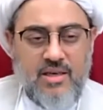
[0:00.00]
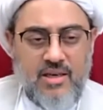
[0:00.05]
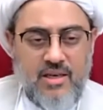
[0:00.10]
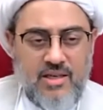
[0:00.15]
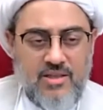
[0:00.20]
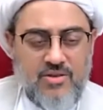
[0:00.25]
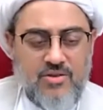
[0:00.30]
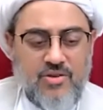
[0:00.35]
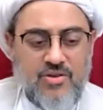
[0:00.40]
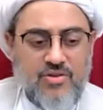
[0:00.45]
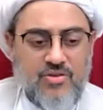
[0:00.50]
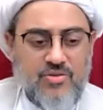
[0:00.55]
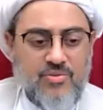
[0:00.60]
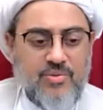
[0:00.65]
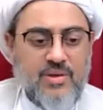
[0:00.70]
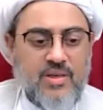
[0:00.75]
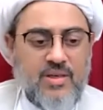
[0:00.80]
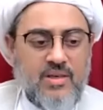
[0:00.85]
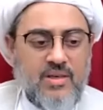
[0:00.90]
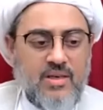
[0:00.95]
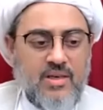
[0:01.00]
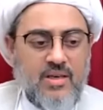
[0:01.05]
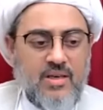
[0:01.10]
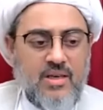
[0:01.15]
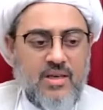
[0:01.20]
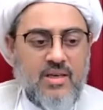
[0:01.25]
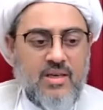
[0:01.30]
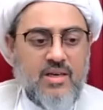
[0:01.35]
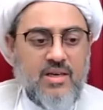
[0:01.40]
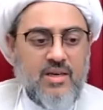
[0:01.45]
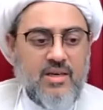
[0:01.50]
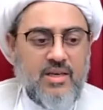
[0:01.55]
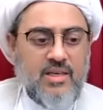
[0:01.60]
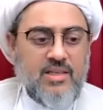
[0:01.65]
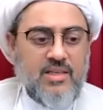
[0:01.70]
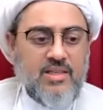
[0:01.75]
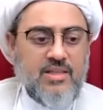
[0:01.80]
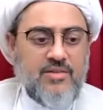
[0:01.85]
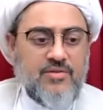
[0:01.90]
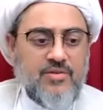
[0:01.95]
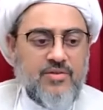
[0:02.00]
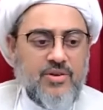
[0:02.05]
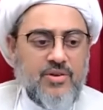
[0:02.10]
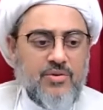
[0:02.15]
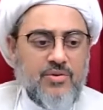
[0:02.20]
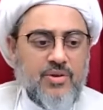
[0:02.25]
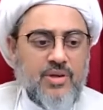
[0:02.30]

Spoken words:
it's going to be easy for you.